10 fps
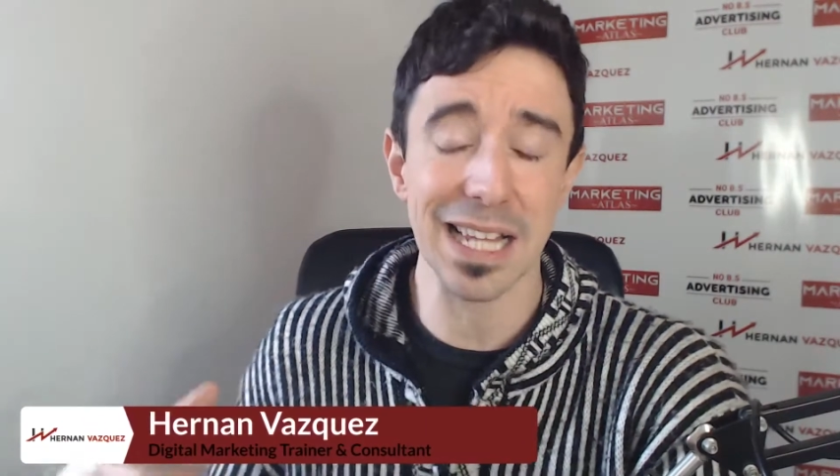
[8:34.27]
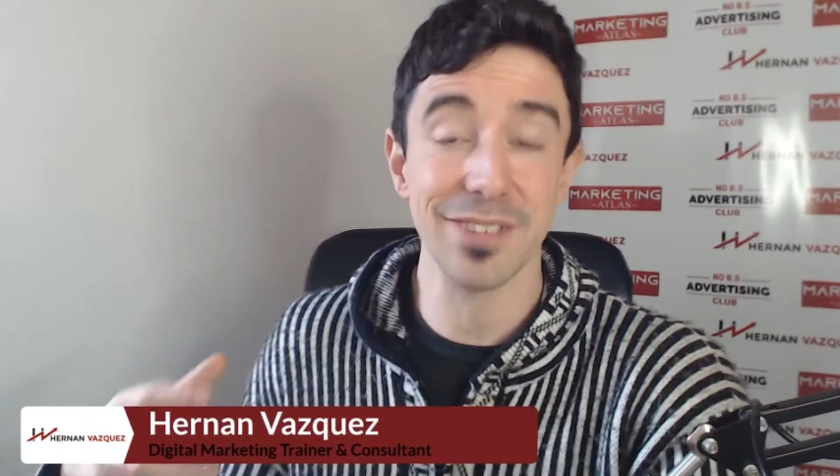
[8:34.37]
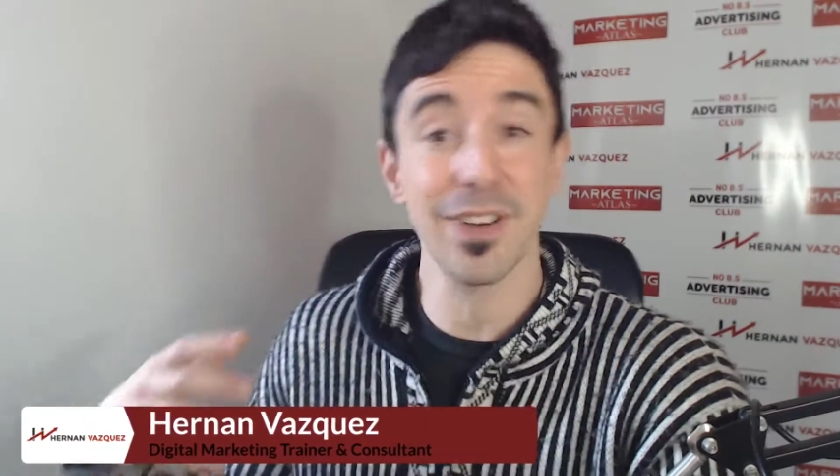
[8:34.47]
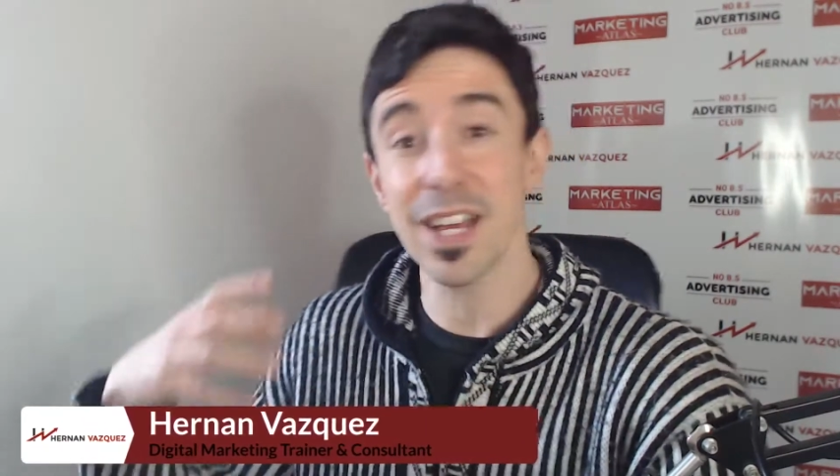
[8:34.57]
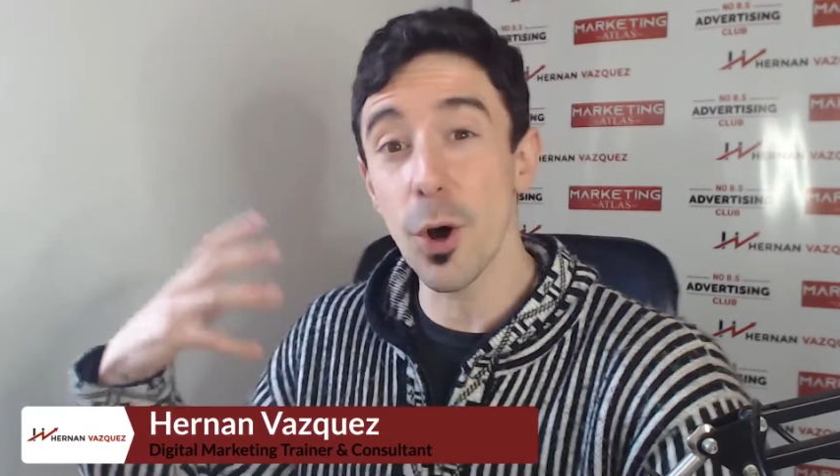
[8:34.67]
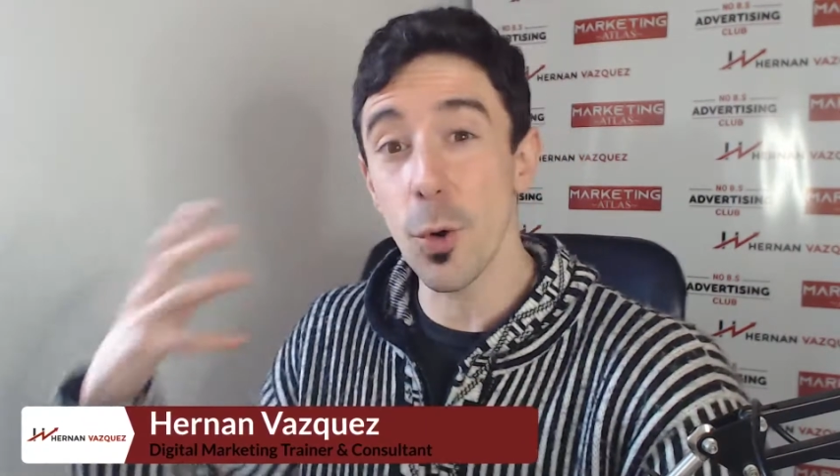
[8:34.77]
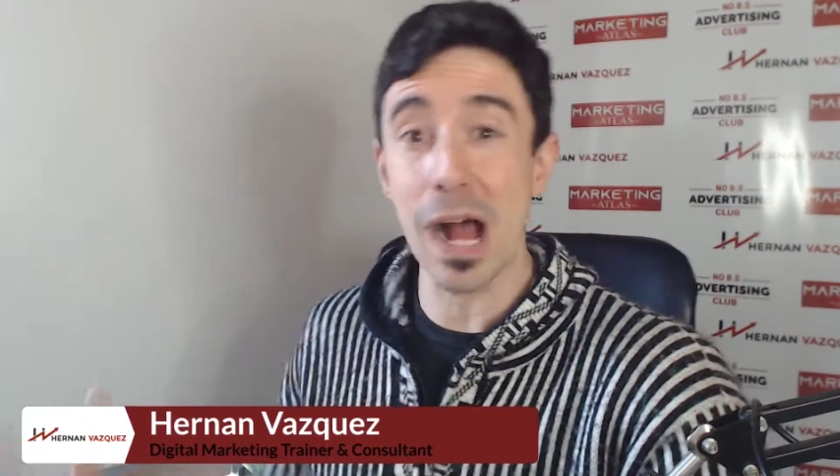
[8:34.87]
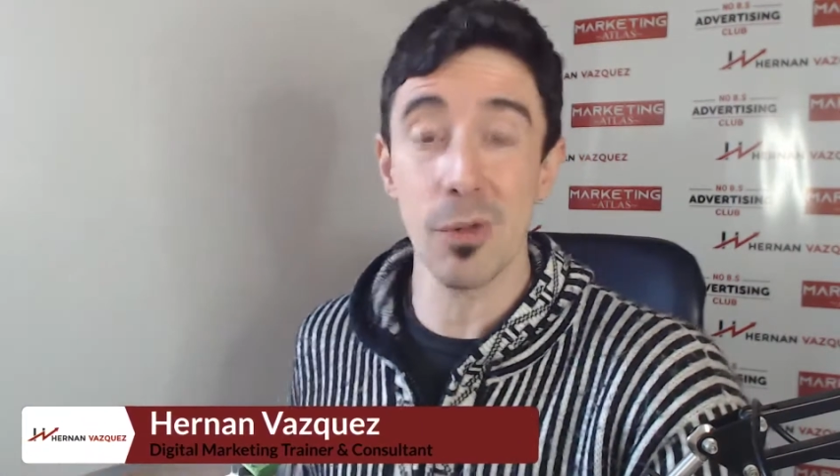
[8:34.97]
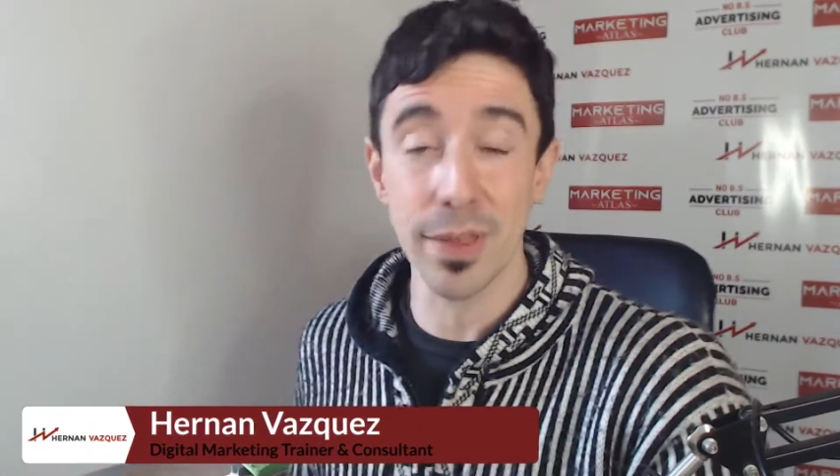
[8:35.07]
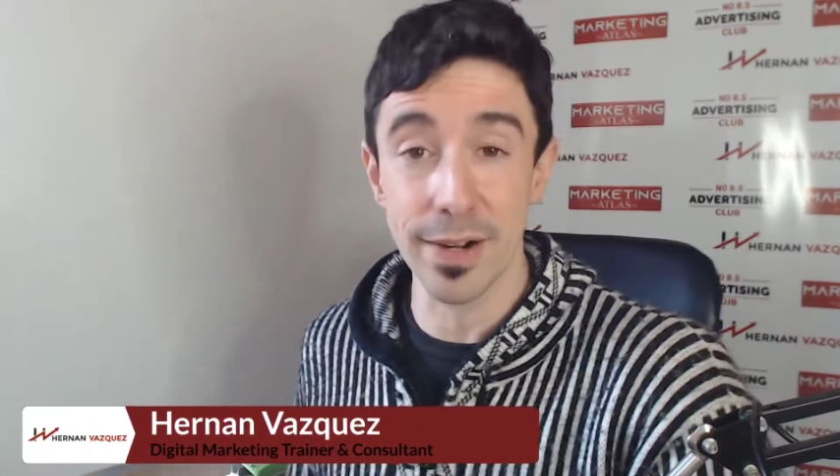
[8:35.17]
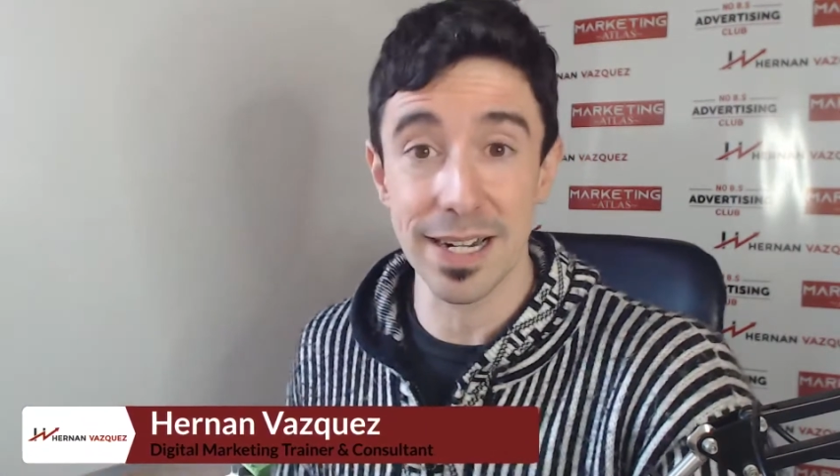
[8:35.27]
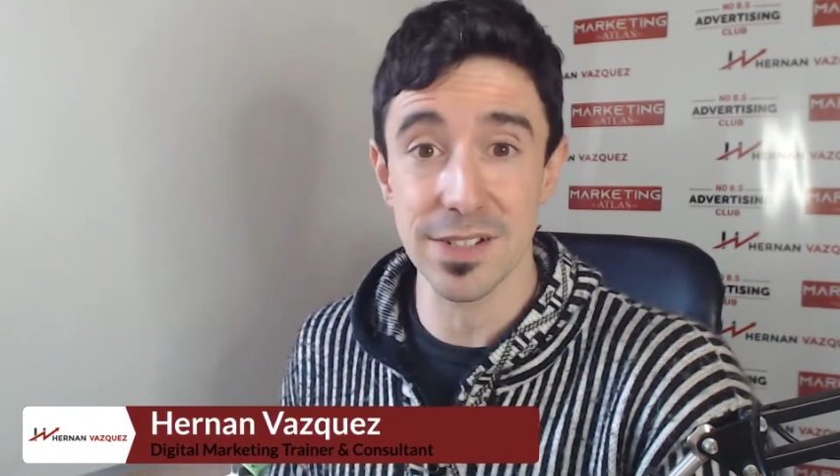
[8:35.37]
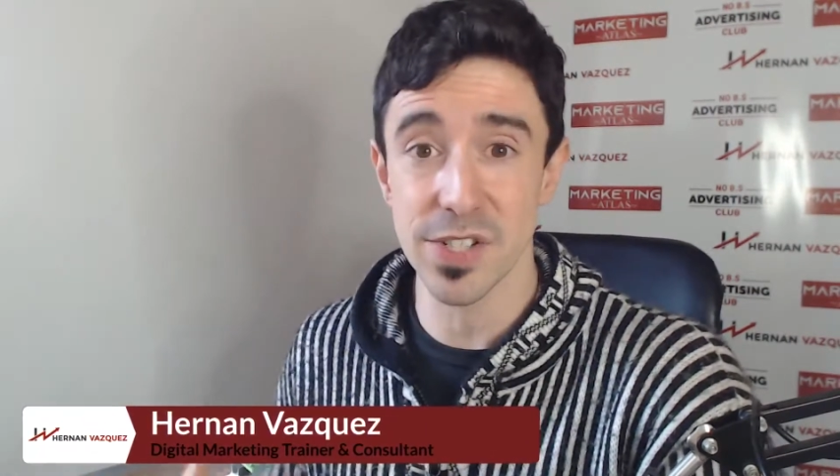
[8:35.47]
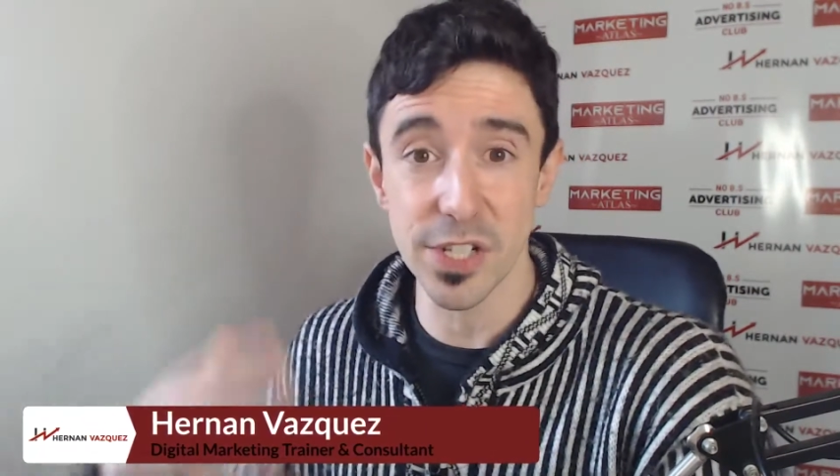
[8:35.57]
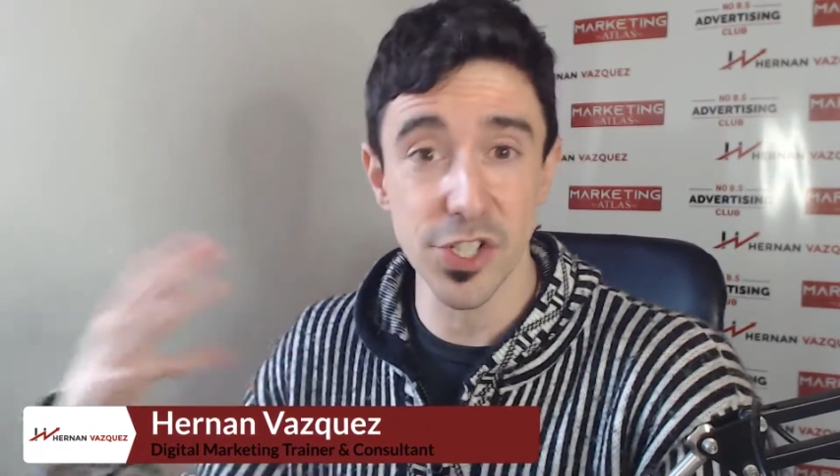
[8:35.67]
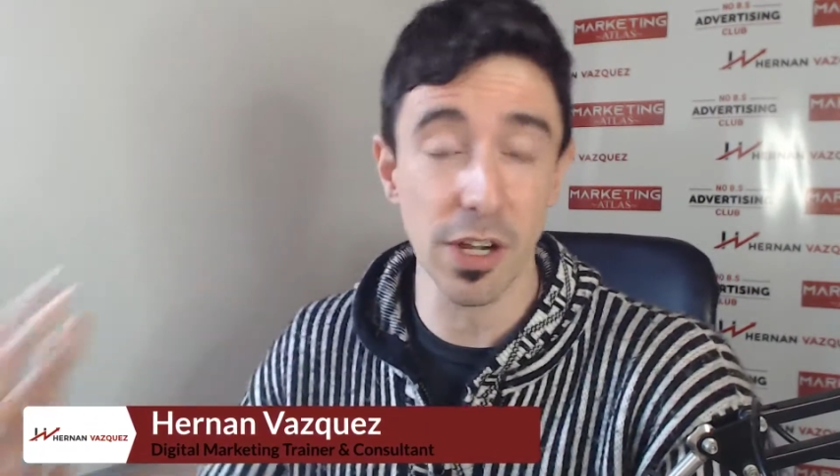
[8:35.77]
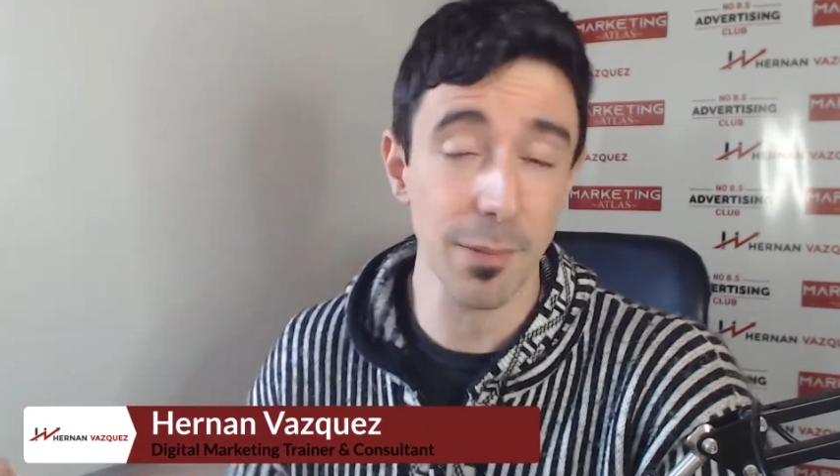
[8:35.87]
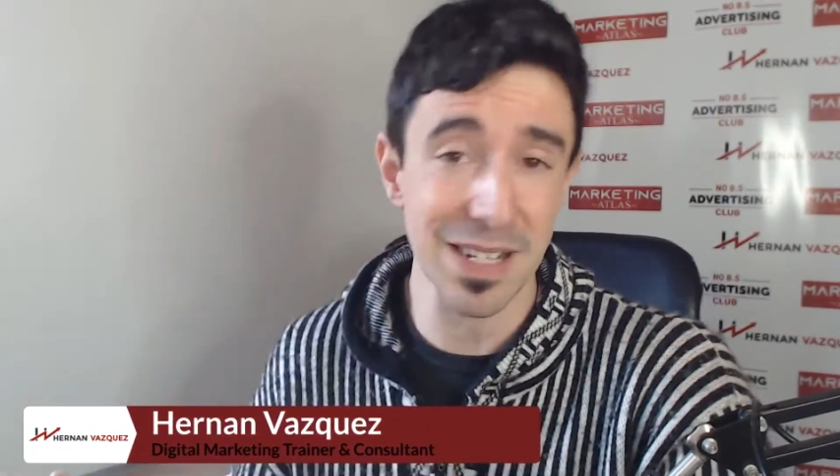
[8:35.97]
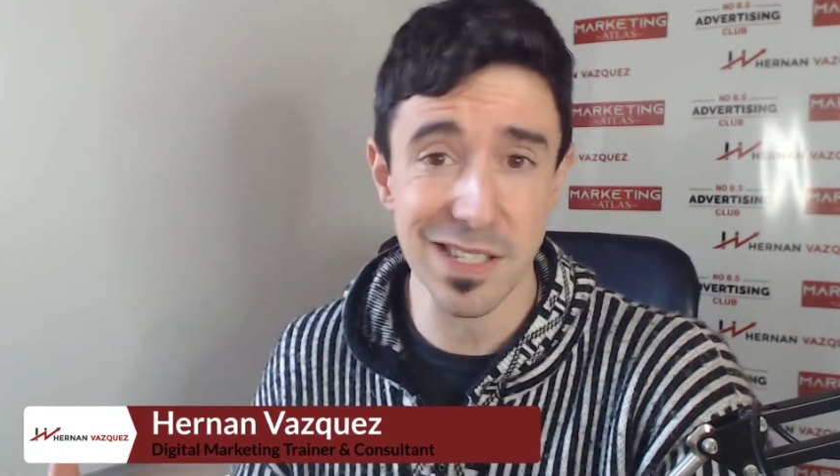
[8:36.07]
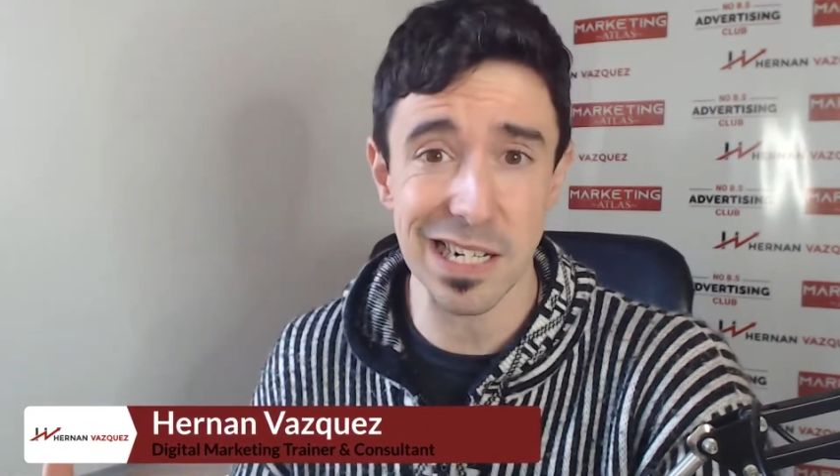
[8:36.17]
if I go out there and start sharing
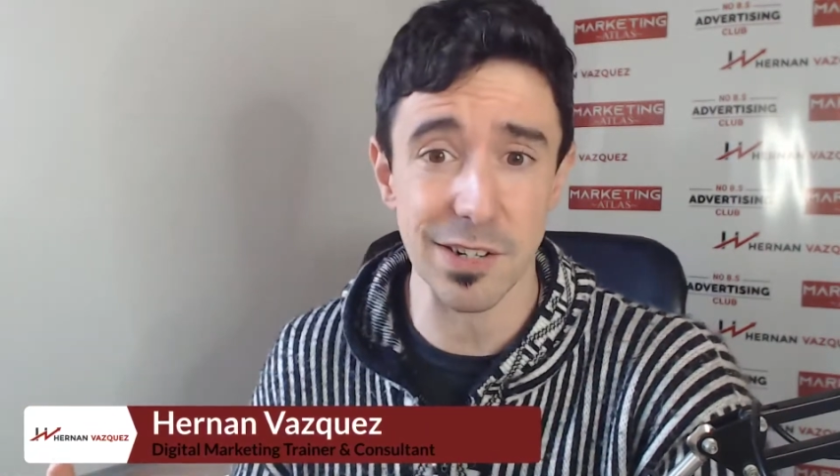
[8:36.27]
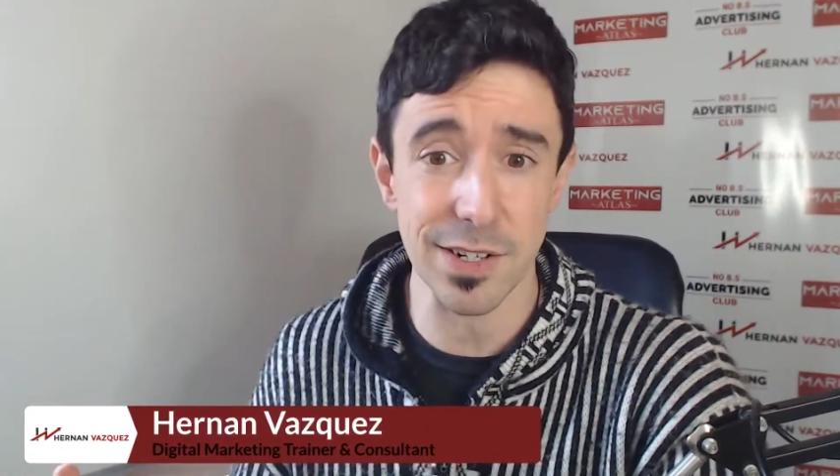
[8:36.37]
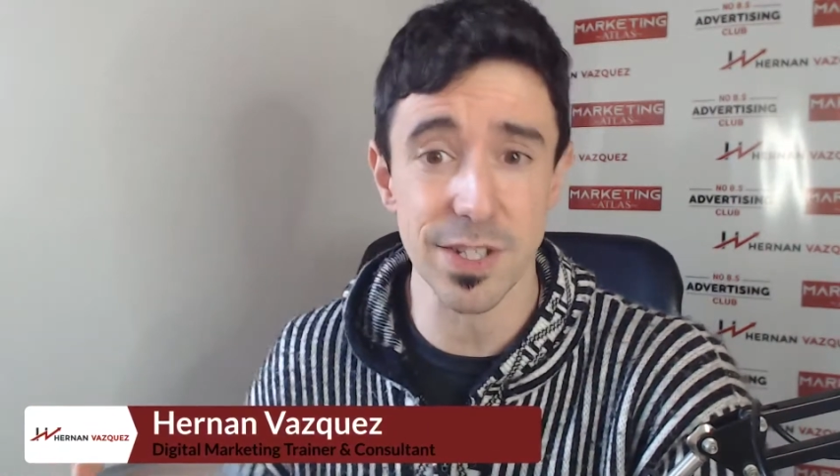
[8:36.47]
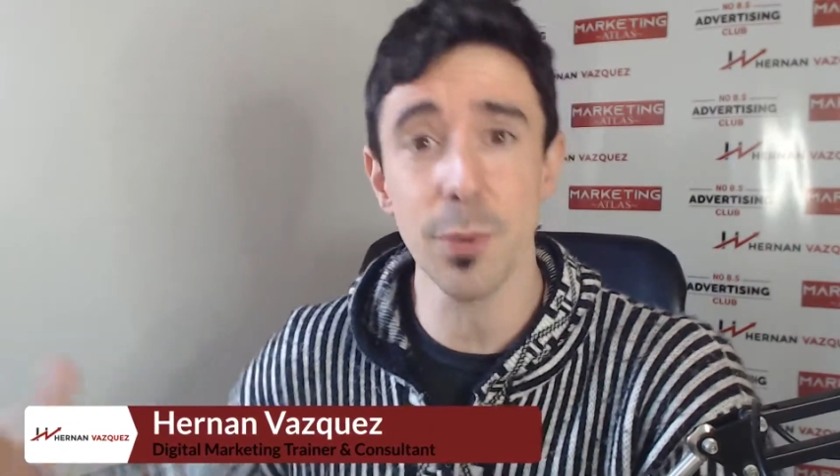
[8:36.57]
my secrets,